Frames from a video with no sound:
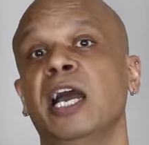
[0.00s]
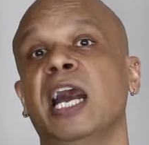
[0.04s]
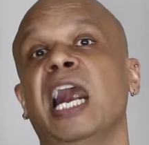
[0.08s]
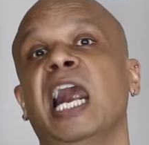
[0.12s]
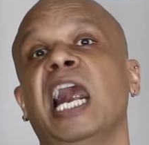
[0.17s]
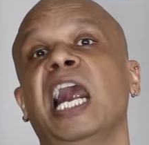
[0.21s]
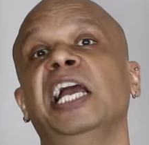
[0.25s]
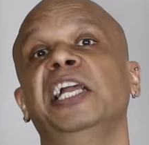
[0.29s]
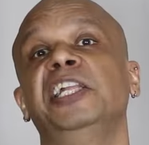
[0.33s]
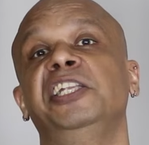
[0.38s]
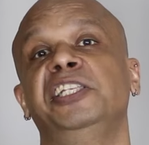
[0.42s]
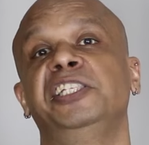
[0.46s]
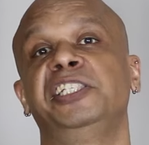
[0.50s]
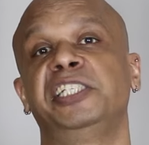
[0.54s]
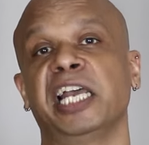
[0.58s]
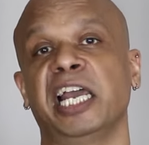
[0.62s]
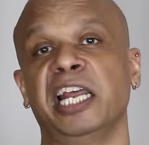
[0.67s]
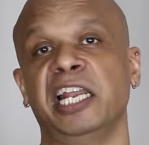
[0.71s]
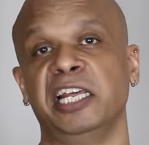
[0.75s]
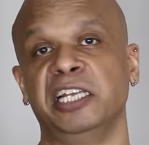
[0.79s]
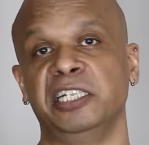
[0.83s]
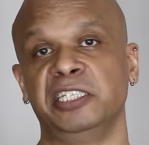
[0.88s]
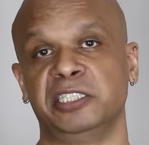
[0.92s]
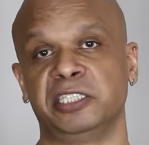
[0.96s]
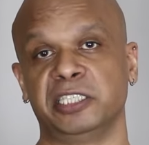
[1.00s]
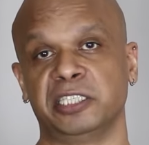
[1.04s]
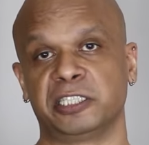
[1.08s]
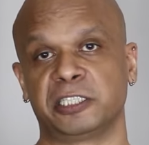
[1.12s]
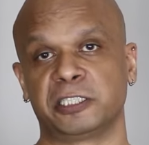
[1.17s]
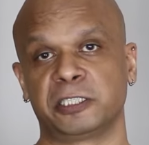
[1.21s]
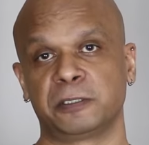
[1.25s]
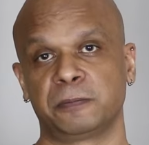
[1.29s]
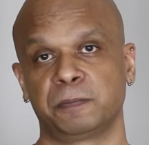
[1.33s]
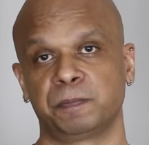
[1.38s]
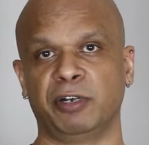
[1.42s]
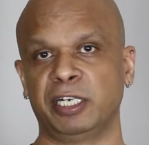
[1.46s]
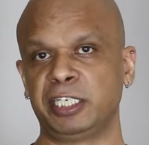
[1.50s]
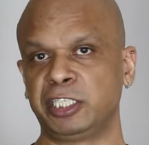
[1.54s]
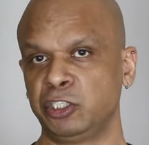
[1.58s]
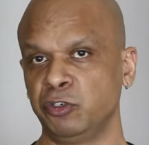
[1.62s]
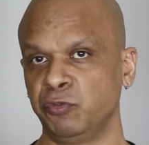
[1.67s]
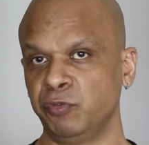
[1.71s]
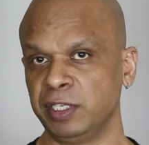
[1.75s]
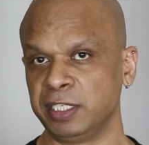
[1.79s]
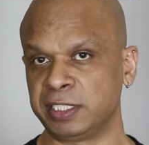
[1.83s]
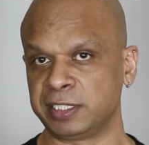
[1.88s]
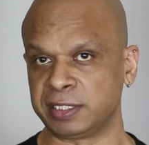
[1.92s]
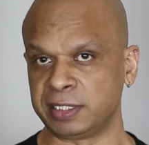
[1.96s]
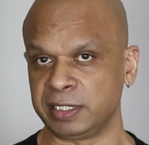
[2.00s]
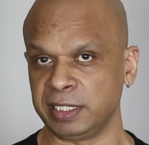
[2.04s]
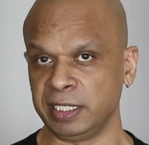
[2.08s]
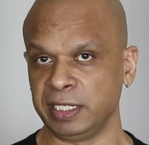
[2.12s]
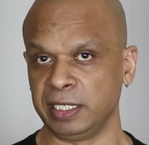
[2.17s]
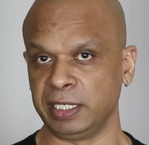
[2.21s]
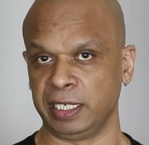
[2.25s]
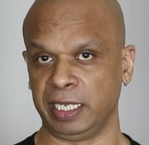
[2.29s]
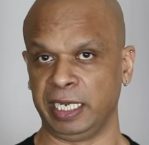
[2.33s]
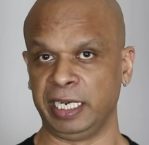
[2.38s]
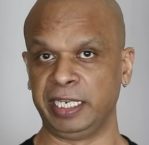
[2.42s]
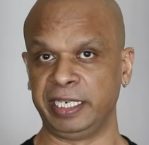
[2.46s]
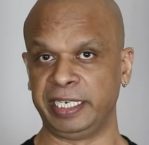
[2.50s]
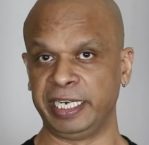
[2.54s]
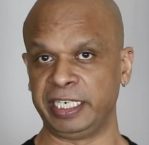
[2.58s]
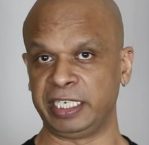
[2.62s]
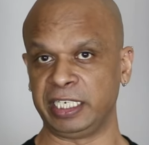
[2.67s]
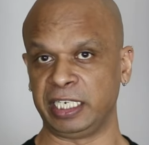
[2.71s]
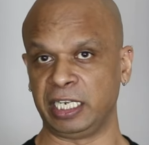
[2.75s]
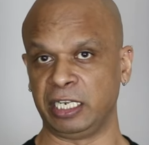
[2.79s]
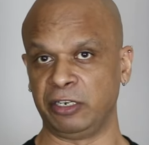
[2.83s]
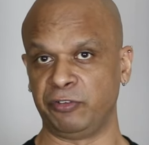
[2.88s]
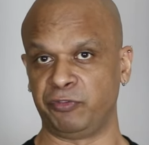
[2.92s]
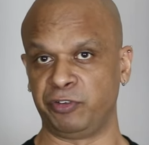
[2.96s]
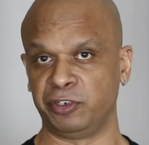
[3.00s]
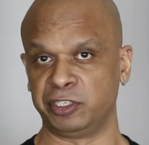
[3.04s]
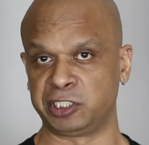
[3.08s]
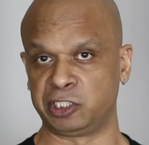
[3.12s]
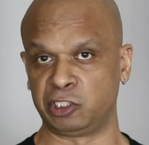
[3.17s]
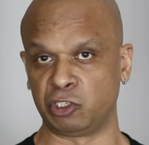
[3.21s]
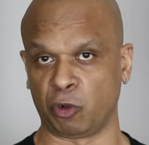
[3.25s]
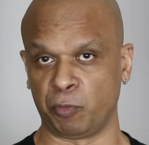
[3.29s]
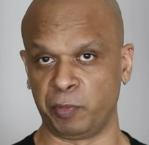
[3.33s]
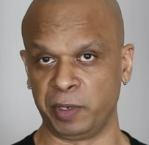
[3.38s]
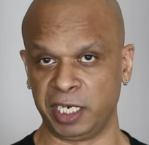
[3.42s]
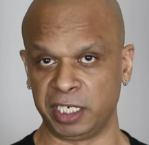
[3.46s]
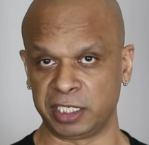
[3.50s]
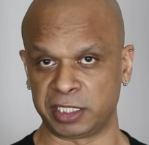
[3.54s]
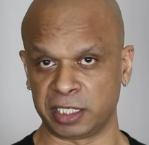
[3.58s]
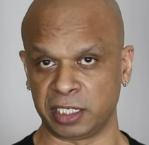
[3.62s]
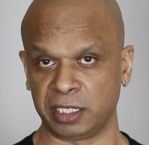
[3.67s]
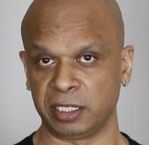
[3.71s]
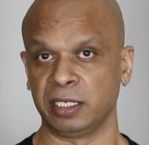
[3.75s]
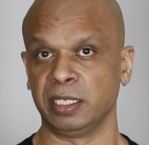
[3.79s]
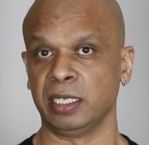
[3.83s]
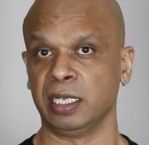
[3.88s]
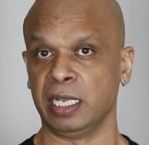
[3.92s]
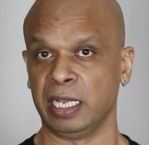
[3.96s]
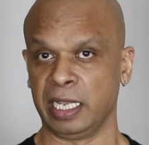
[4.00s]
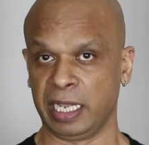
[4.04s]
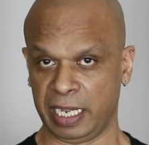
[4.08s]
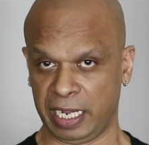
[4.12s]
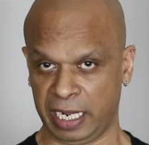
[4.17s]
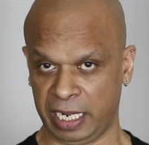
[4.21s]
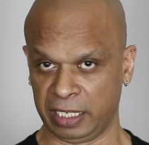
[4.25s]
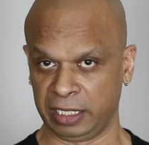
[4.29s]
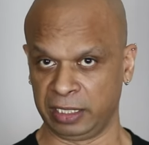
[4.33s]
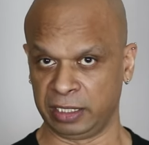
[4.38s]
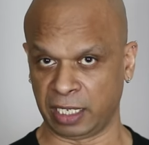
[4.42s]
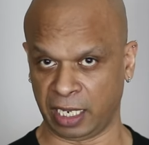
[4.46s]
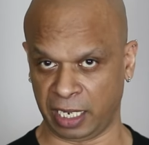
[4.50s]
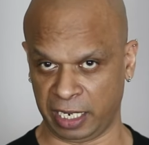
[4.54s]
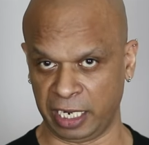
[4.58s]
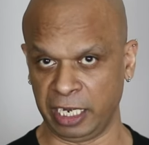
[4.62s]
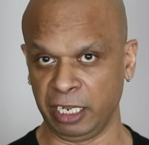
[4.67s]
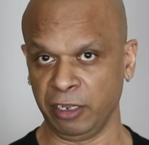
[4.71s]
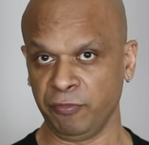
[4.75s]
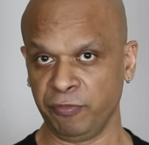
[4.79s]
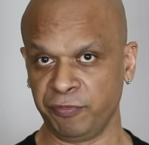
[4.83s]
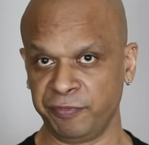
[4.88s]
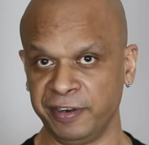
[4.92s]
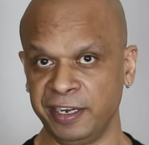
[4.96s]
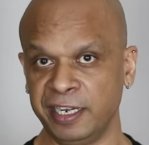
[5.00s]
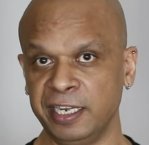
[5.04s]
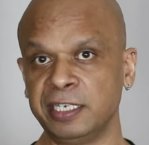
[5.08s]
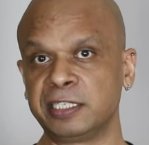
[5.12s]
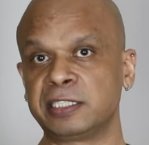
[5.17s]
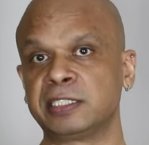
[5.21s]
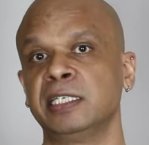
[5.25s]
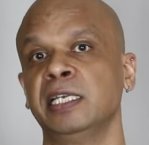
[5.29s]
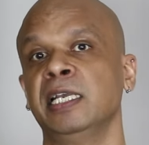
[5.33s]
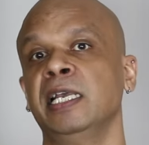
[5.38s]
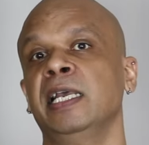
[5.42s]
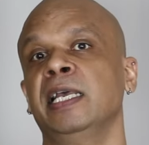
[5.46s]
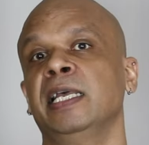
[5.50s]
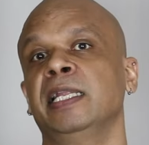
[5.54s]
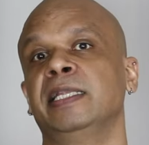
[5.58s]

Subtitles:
I challenge it. What you will see in Dating Infields D0mination in the infields,